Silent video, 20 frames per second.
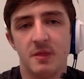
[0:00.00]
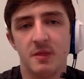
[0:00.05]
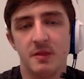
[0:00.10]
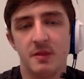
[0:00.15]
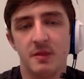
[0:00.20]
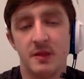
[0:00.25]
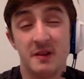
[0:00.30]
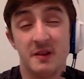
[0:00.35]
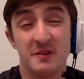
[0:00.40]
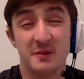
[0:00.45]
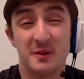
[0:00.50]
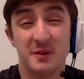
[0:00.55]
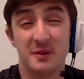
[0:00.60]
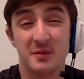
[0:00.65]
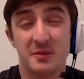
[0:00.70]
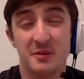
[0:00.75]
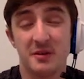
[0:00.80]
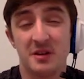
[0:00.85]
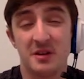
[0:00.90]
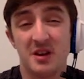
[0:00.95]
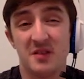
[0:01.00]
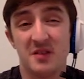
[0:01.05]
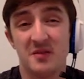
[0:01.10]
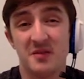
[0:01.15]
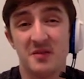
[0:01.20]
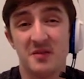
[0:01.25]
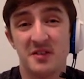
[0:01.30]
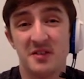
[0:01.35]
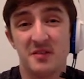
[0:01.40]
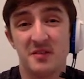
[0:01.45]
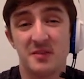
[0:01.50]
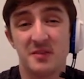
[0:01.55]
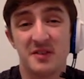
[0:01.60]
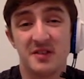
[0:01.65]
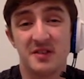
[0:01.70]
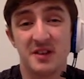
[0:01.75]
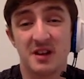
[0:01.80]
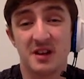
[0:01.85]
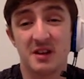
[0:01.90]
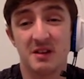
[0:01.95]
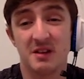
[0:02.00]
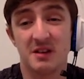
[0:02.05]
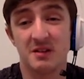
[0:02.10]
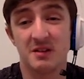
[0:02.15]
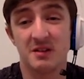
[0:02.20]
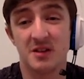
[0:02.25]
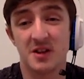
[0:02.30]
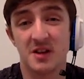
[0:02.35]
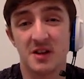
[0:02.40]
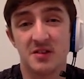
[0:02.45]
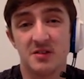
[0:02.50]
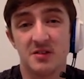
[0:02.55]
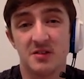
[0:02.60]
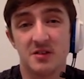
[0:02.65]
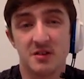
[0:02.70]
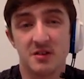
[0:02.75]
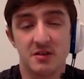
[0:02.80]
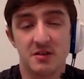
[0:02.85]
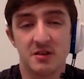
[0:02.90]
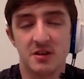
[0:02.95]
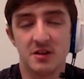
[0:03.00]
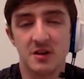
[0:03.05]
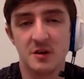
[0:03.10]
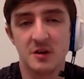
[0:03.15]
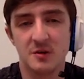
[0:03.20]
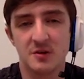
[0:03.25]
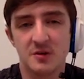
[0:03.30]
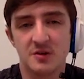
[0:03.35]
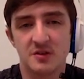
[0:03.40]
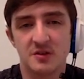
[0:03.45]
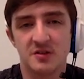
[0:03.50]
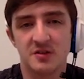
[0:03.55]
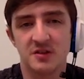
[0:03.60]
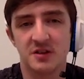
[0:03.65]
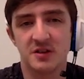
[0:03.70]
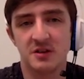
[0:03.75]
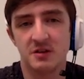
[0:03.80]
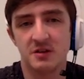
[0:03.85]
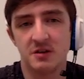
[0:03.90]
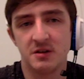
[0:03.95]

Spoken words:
Ferrothorn looks pretty even versus Mystic, so that's not a huge concern.